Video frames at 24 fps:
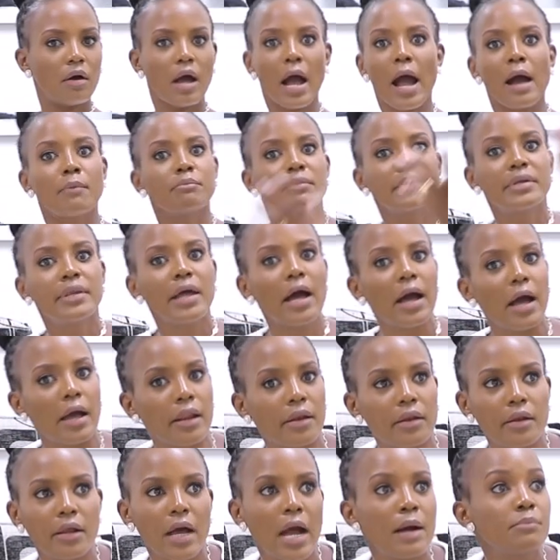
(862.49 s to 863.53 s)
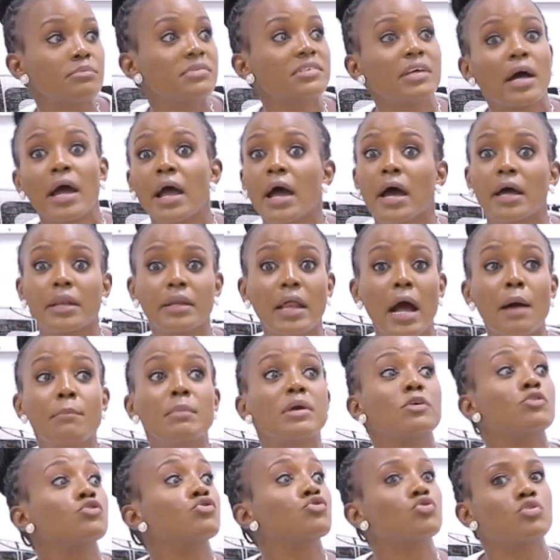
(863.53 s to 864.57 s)
I'm done. I'm tired. I'm
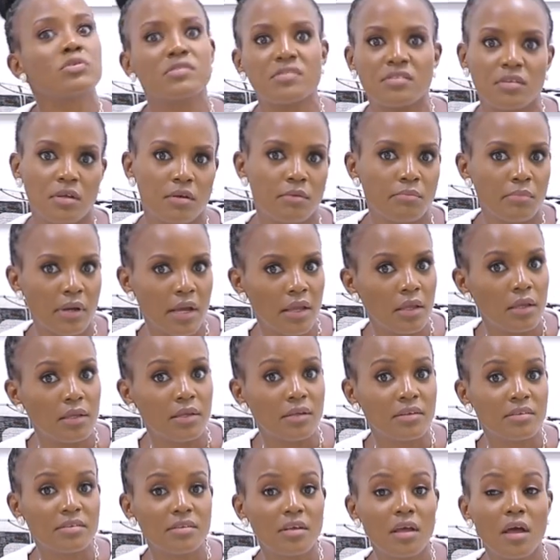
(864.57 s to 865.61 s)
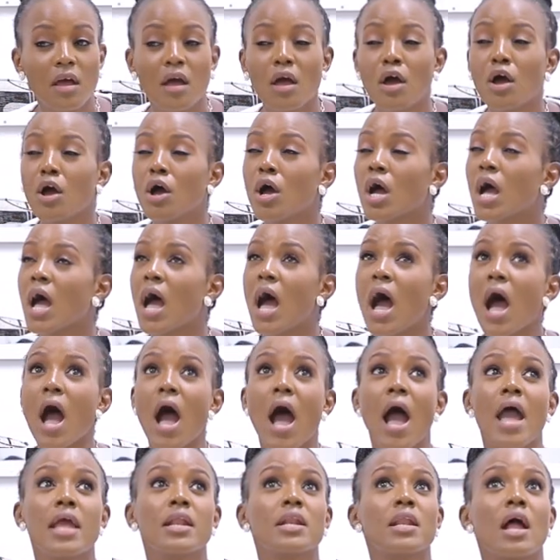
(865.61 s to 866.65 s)
exhausted by it.
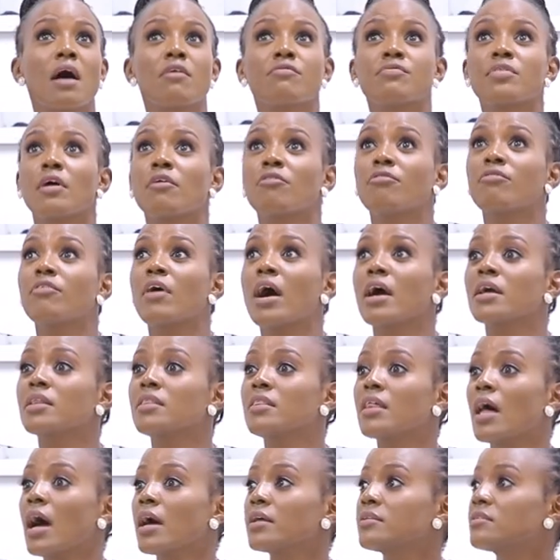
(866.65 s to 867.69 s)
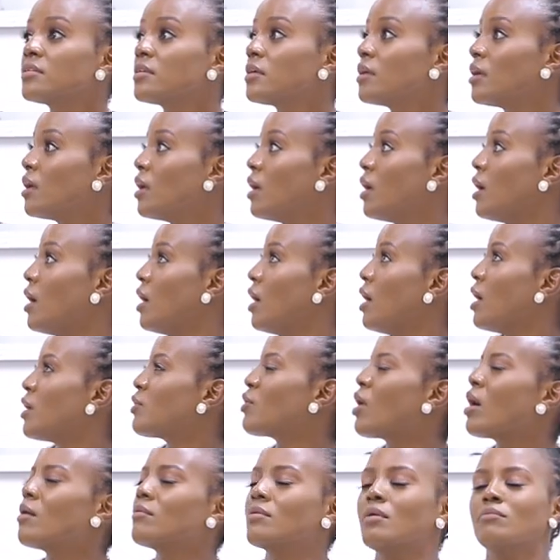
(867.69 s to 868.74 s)
I love the fact that,
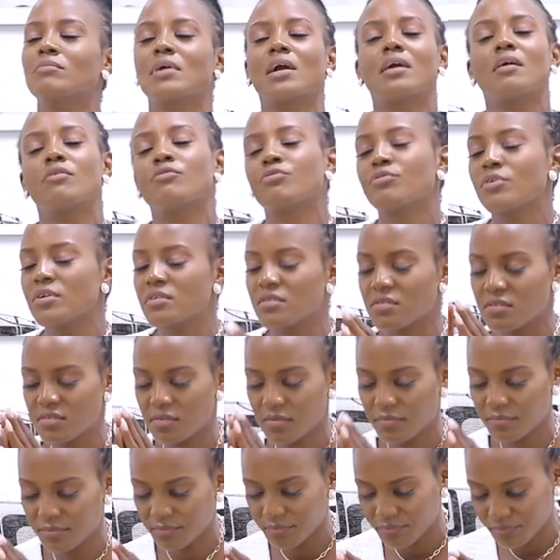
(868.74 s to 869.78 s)
friends,